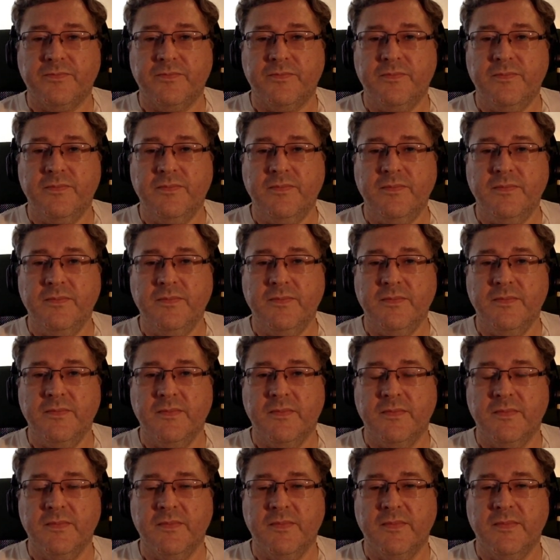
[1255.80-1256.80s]

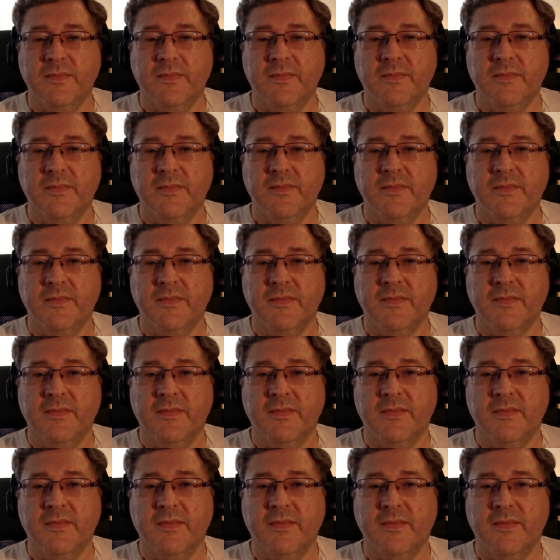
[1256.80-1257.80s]

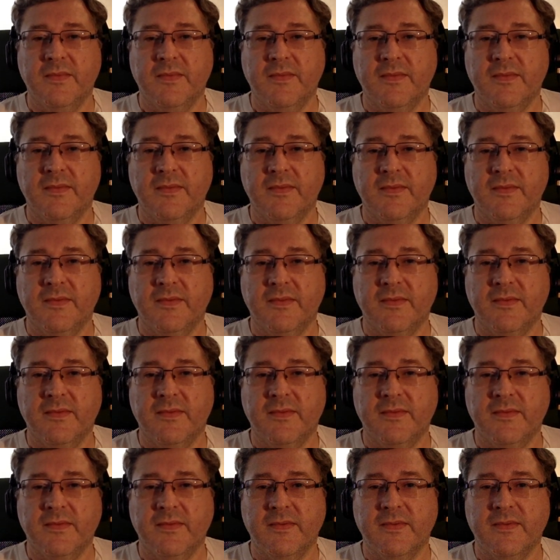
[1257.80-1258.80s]

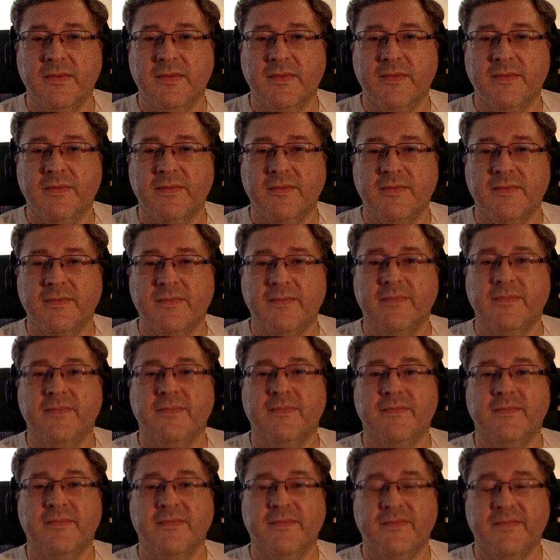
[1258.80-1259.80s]

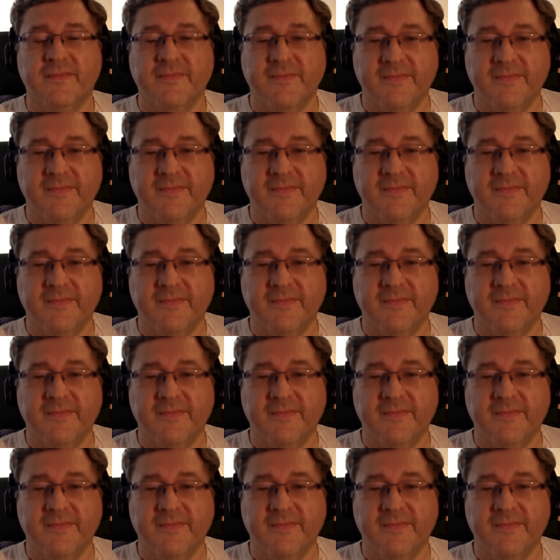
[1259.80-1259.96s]
(not speaking)